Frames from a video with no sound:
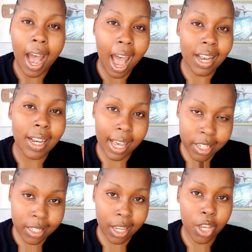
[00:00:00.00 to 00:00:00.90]

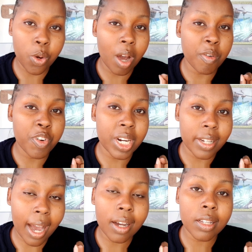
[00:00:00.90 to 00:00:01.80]
unless you have a very
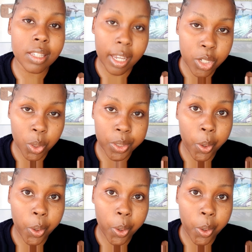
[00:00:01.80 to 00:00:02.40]
dark skin tone,